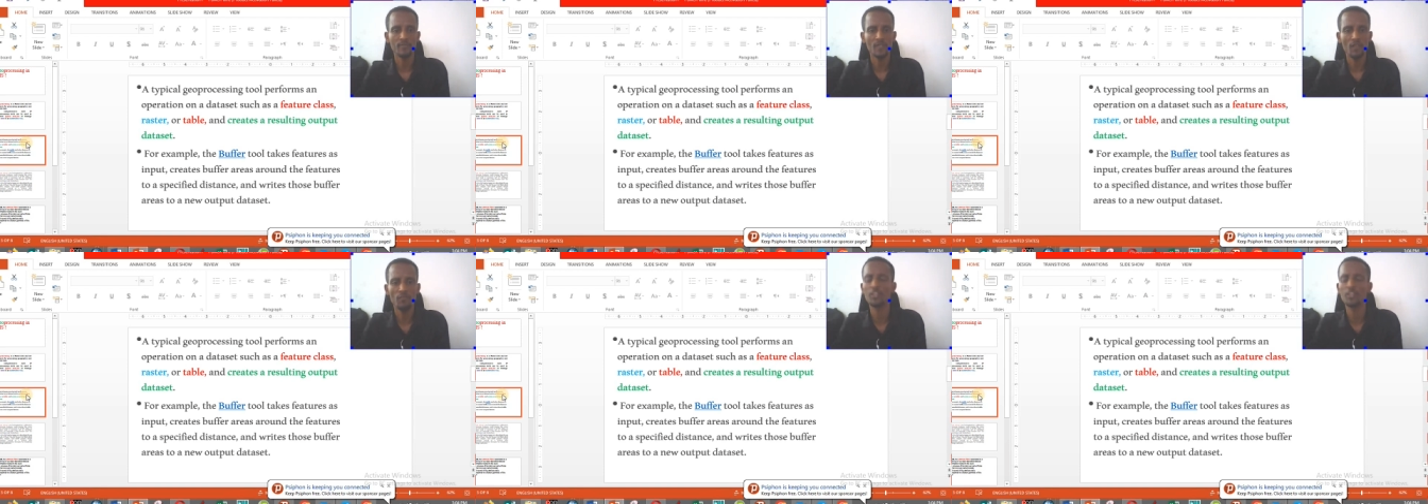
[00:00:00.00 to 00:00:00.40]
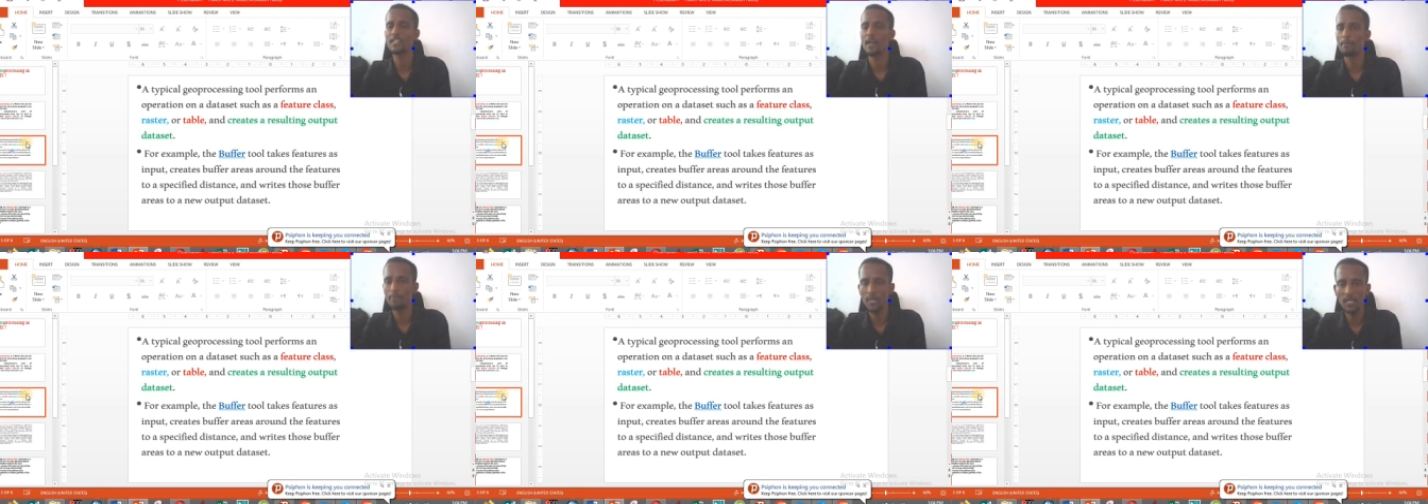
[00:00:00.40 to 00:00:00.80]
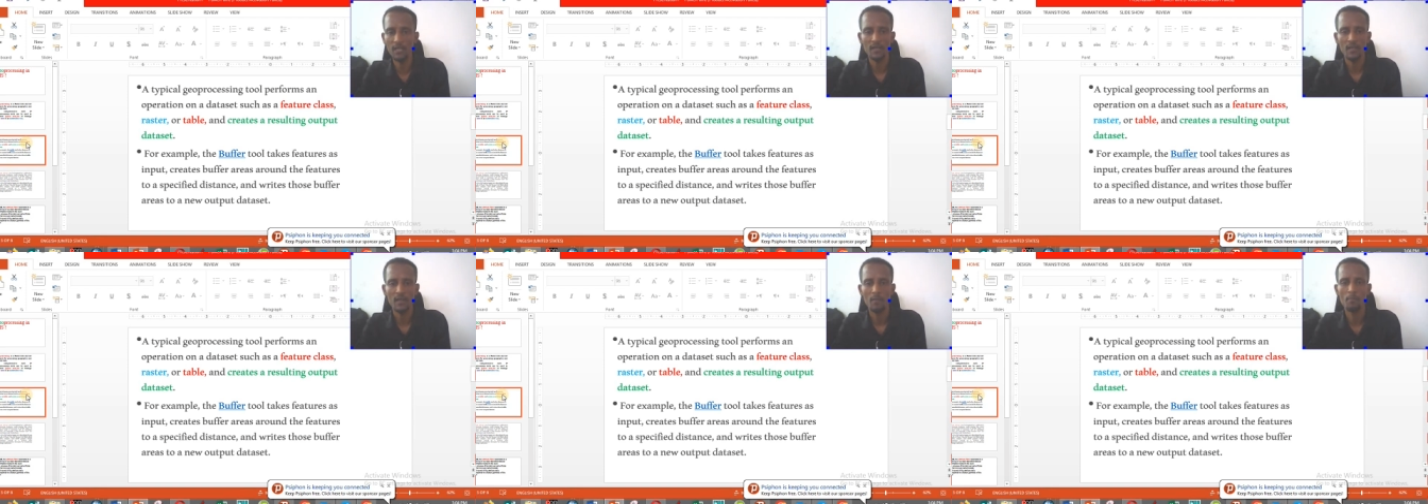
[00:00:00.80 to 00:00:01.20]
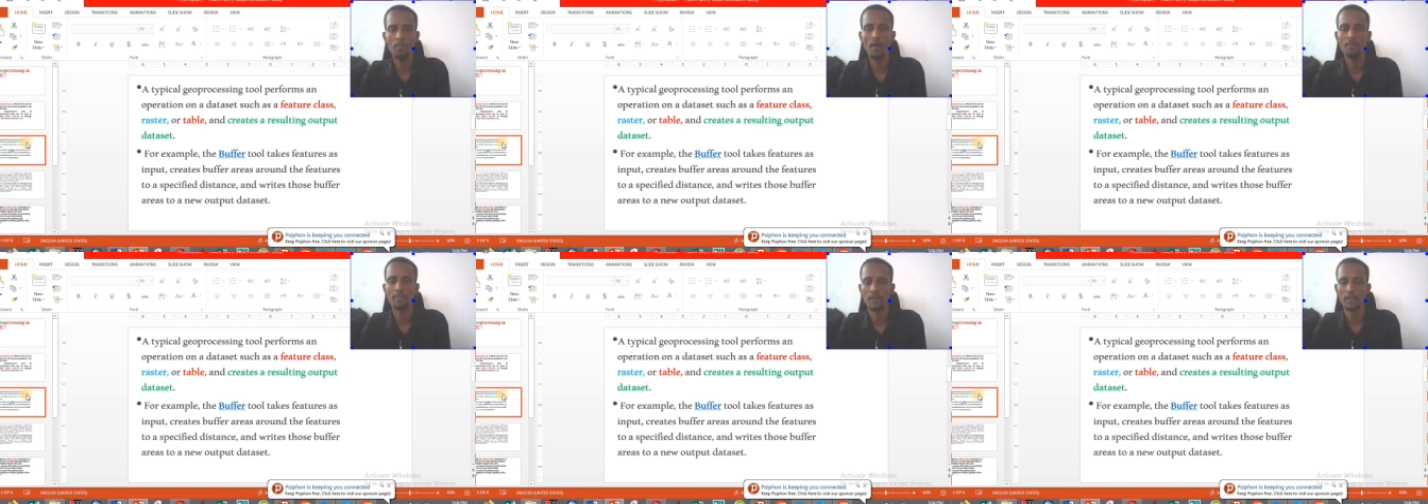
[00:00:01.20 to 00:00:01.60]
For example,
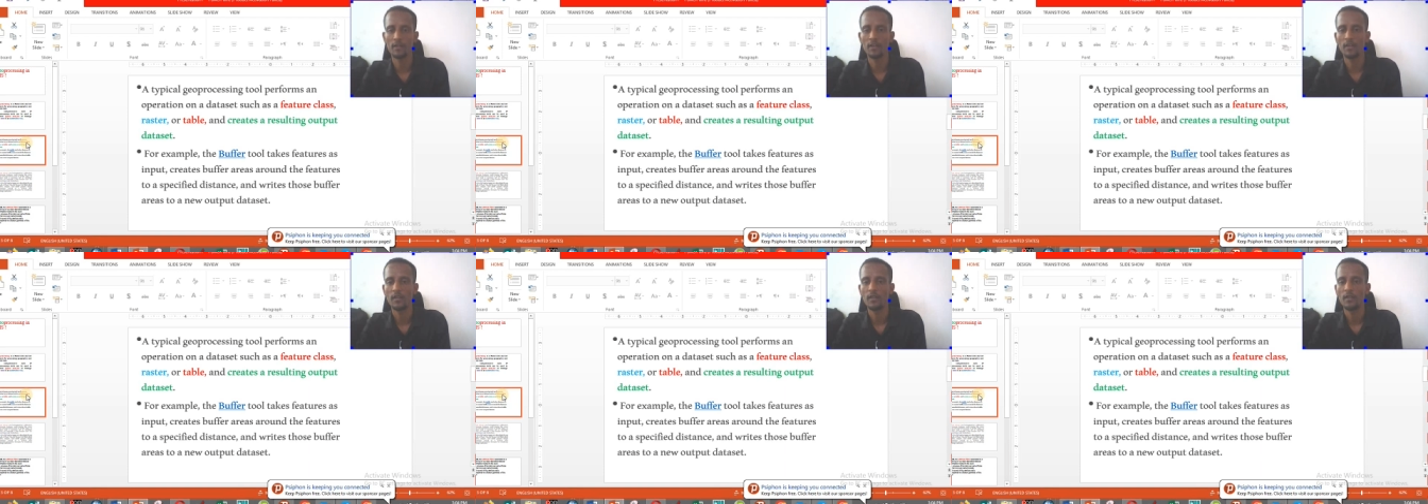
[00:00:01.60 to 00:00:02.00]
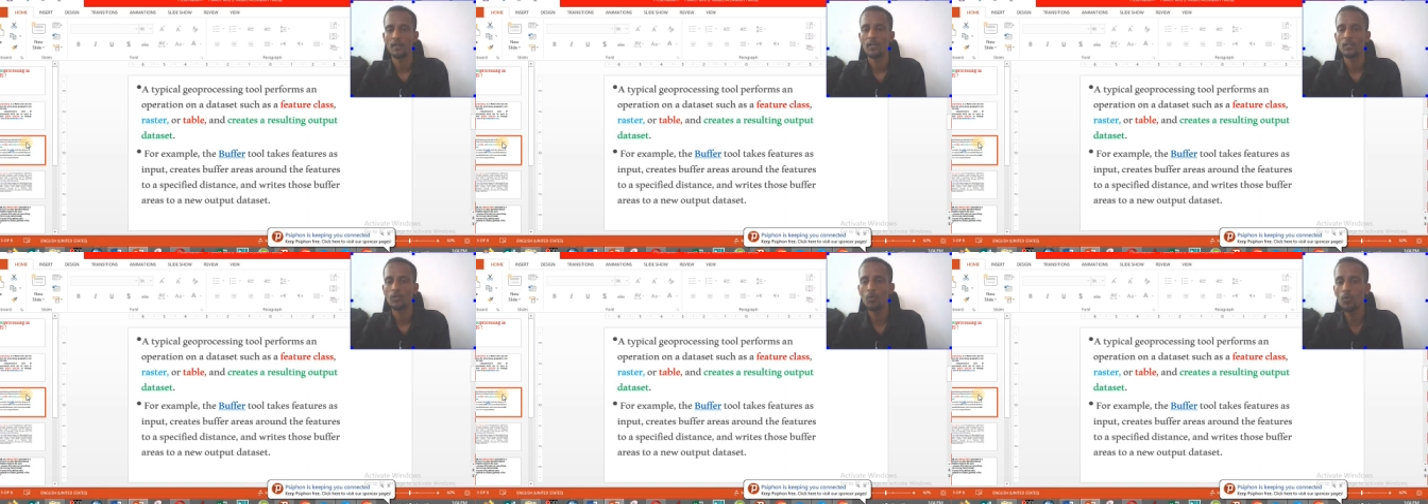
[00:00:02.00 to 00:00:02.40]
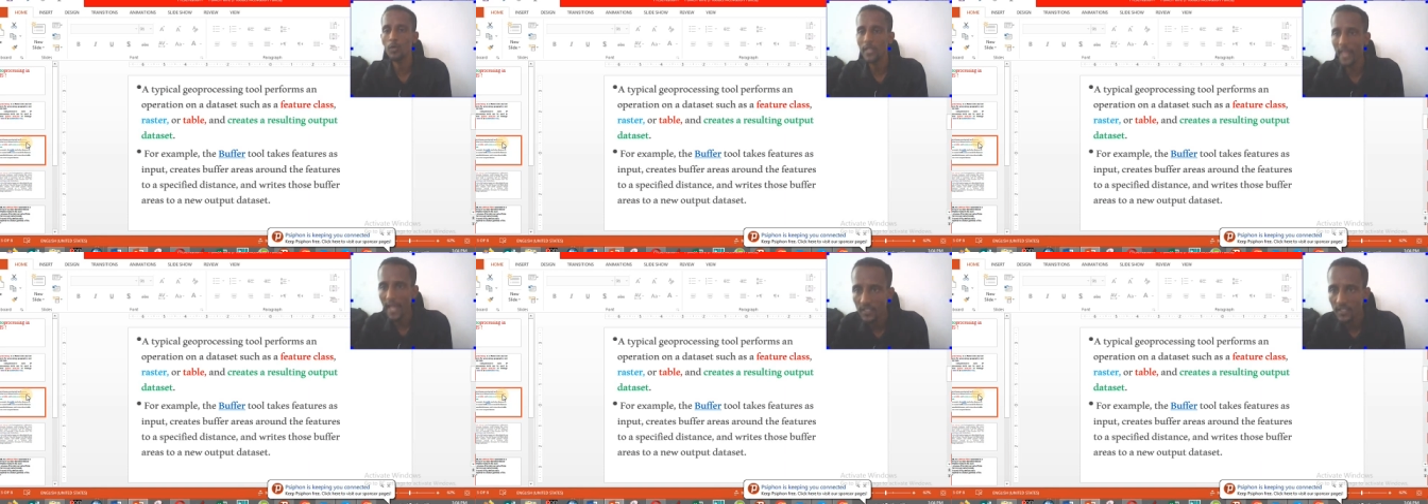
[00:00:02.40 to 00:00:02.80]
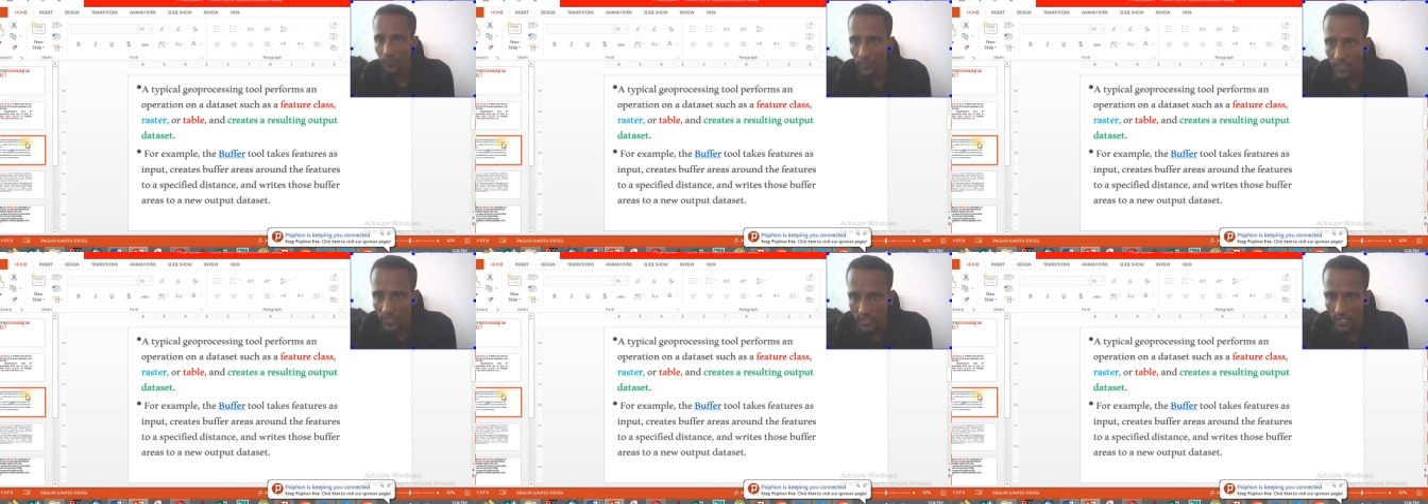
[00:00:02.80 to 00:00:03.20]
buffer tool takes
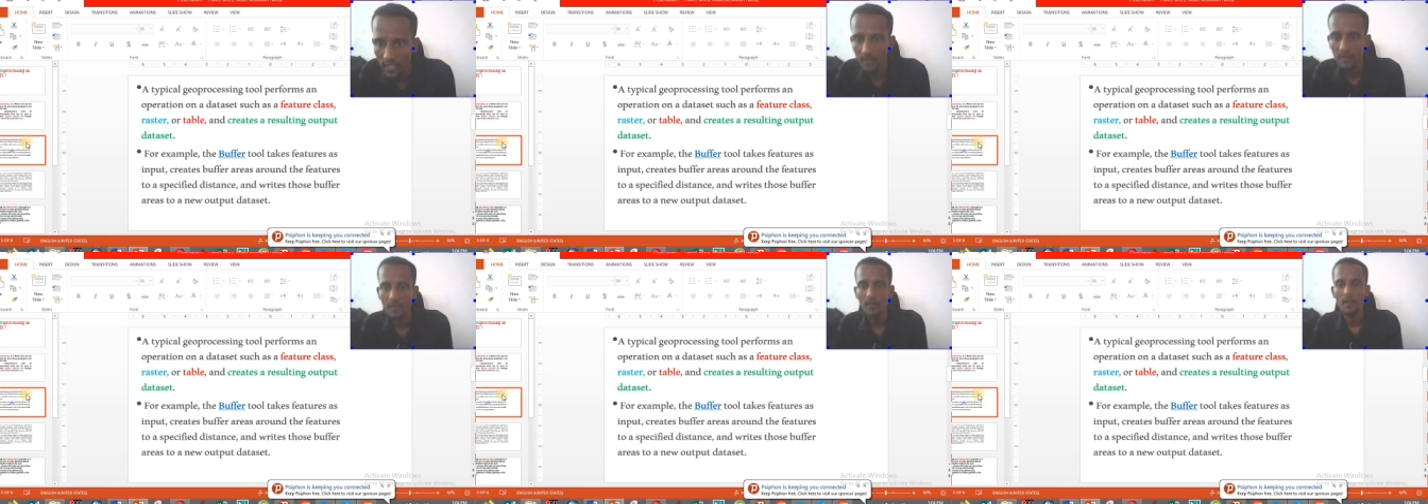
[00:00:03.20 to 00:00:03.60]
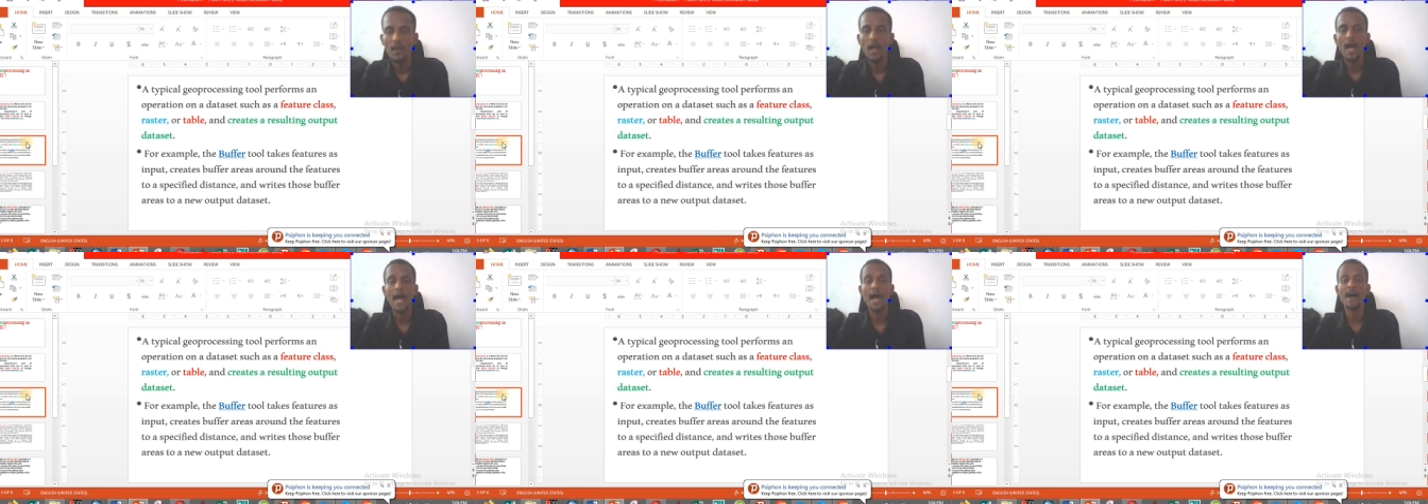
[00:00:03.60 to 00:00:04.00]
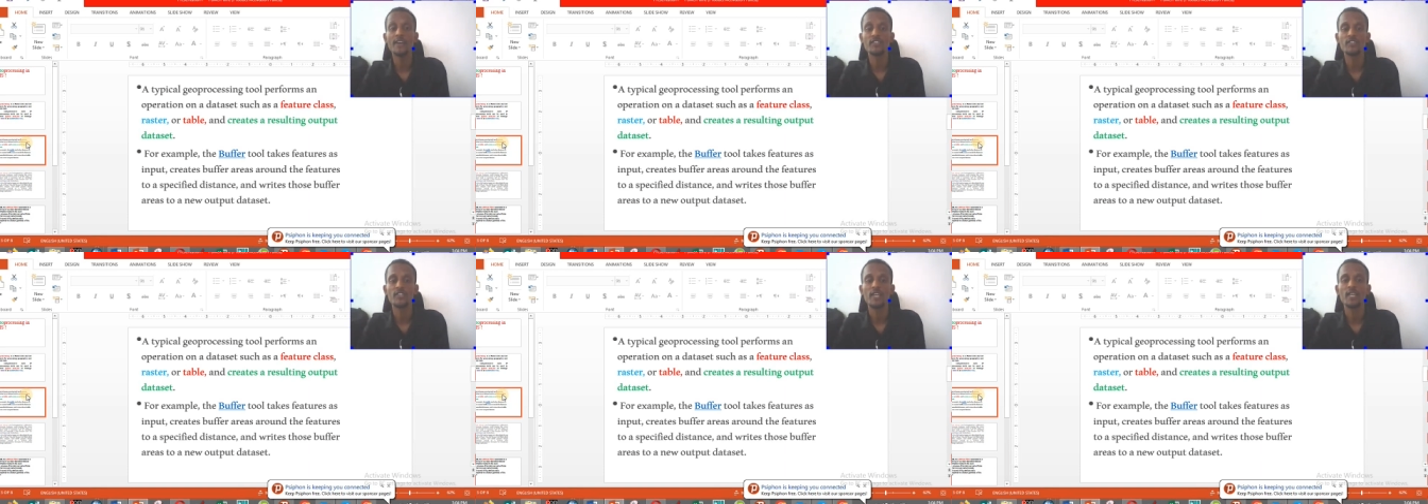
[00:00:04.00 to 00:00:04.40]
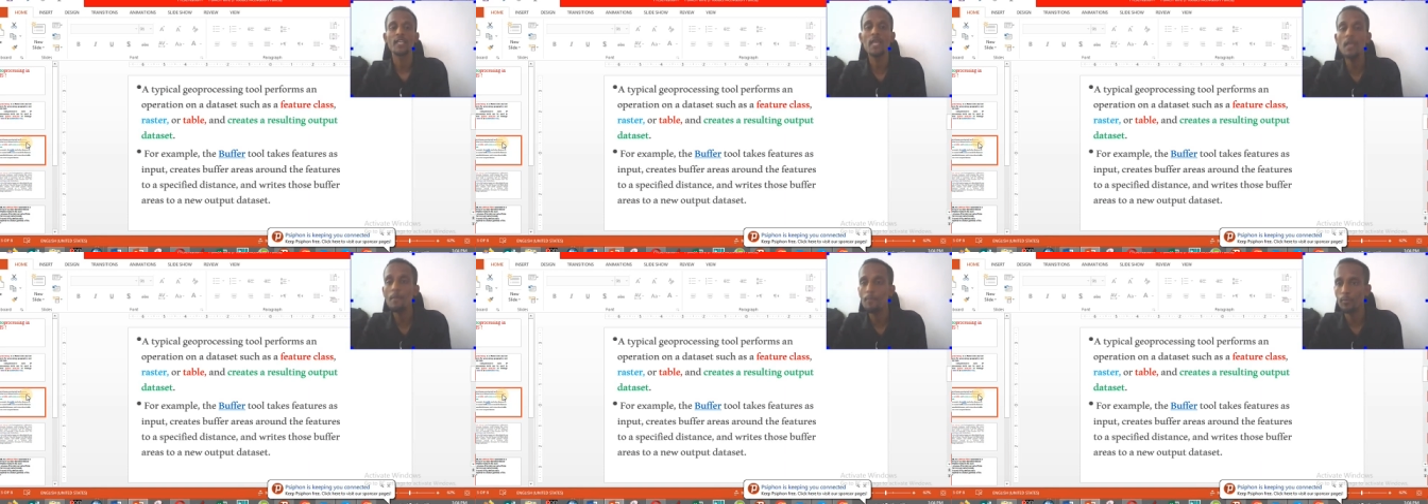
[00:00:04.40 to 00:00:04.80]
feature as
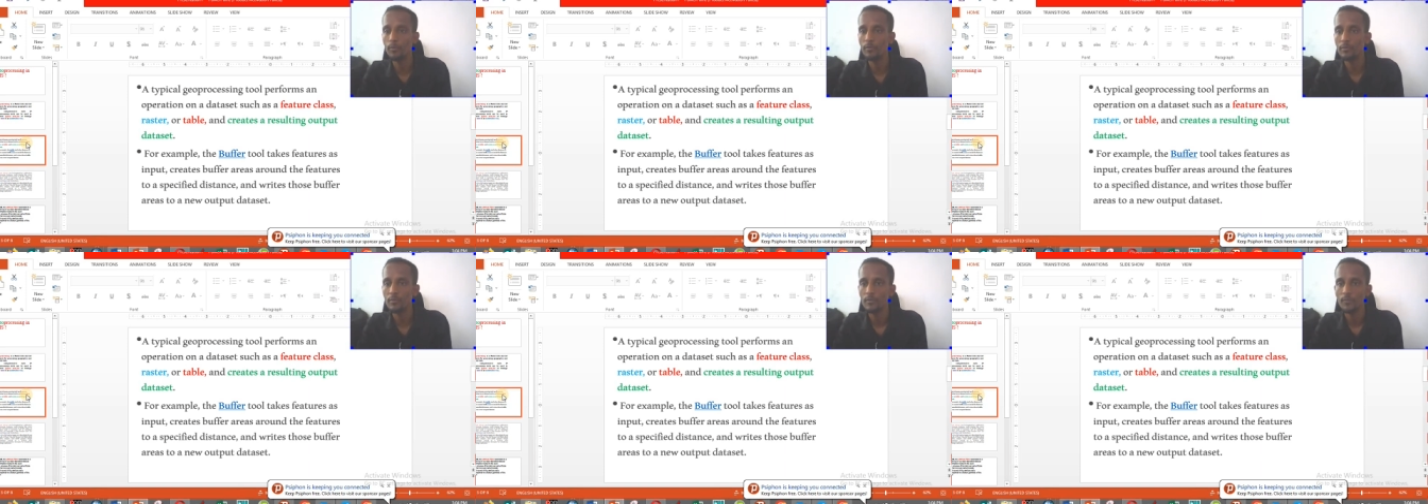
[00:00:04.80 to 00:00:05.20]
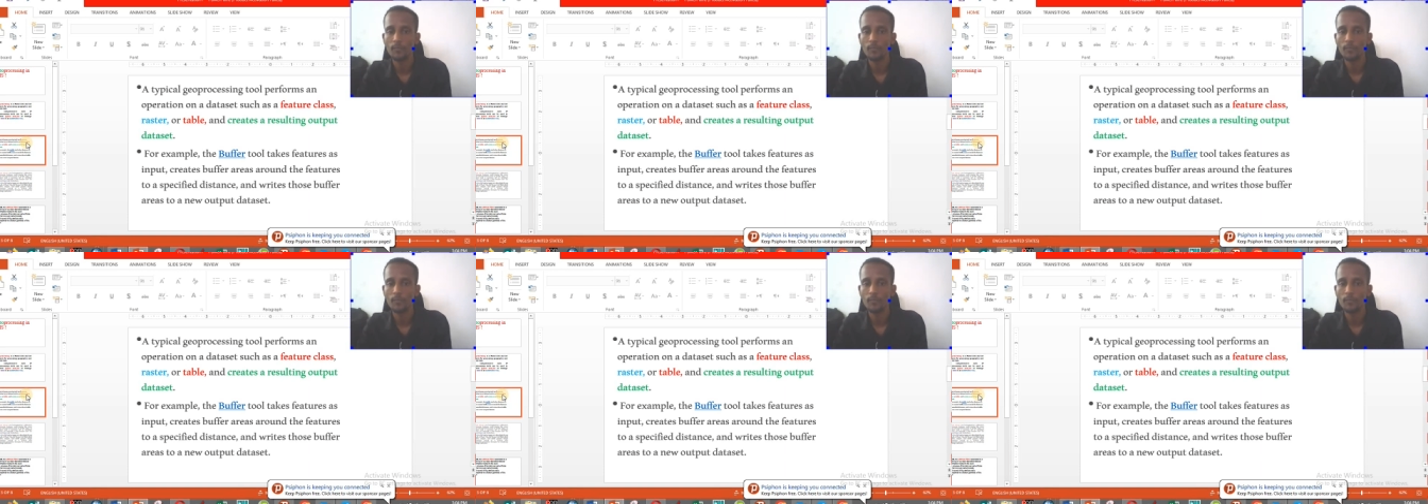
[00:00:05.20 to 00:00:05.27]
input,